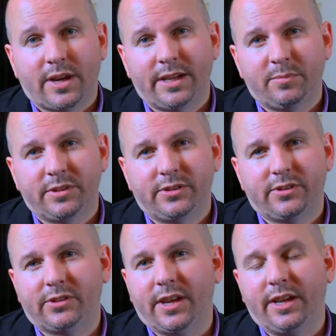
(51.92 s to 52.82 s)
I had been
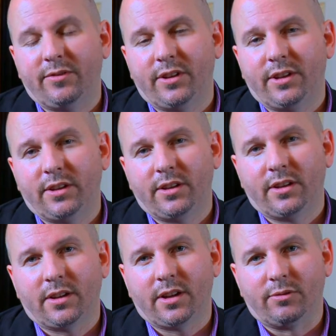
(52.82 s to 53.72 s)

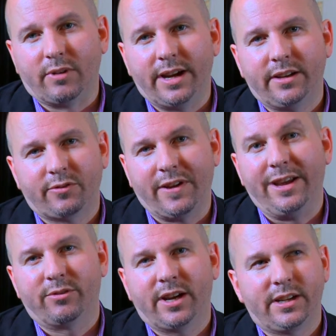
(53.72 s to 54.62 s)
saving uh, write,
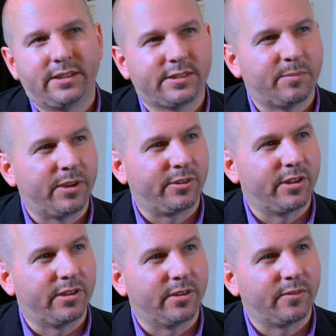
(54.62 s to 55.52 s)
fan writings about
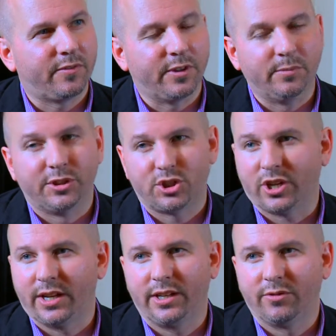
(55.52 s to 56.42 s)
the film The
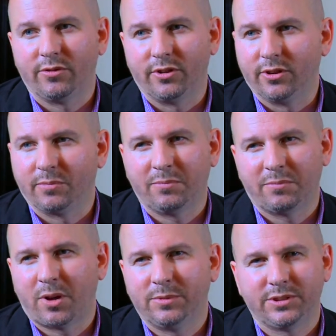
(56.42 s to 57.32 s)
Shining for
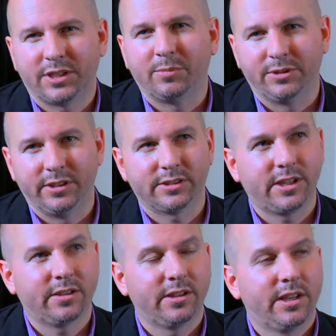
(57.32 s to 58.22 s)
almost a couple years
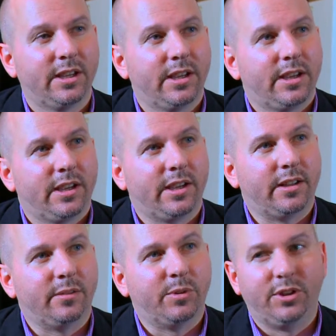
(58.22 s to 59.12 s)
now,
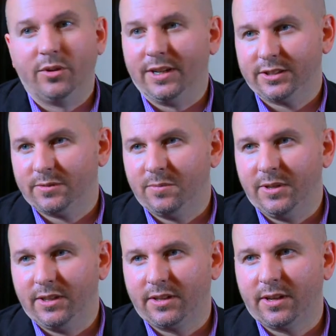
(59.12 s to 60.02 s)
and then when you asked
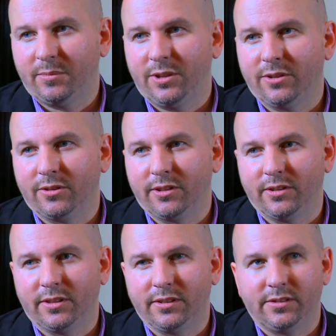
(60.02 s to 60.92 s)
me to come here
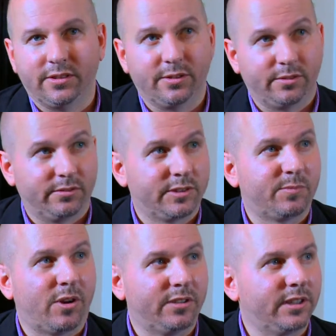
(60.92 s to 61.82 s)
and consider
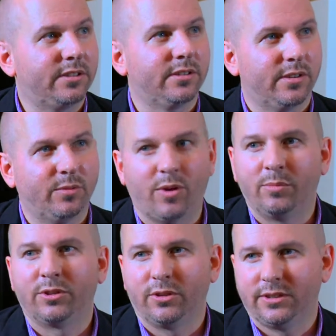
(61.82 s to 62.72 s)
responding to the
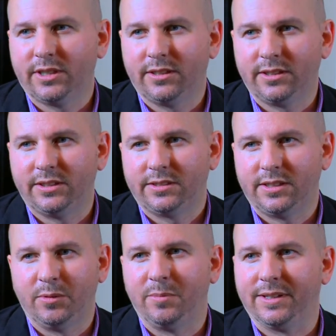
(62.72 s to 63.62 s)
Walper Hotel, it just
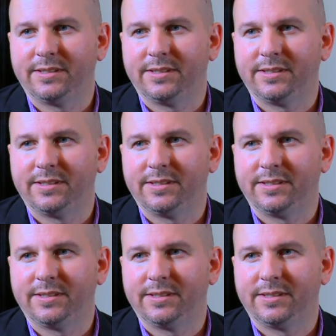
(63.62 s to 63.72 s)
seemed to make